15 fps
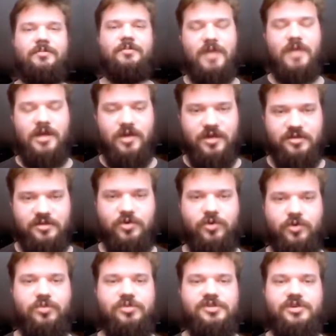schools
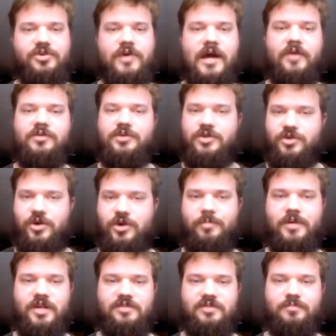around Europe
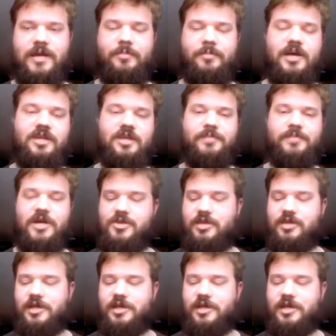especially.